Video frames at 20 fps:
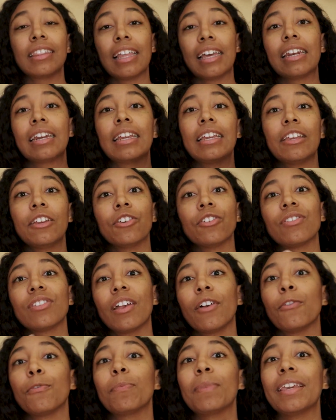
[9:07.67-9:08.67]
letting
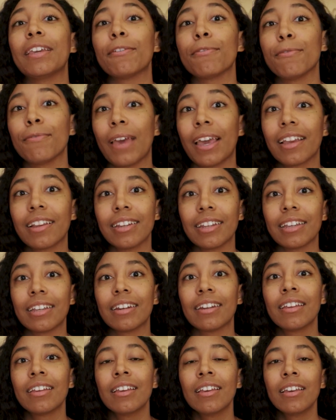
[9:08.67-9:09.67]
yourself be
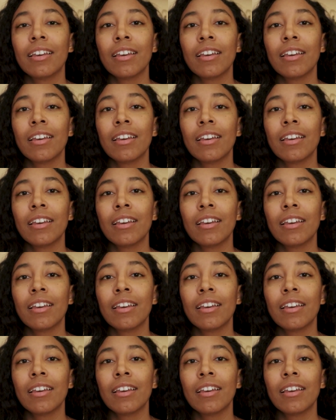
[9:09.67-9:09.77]
affected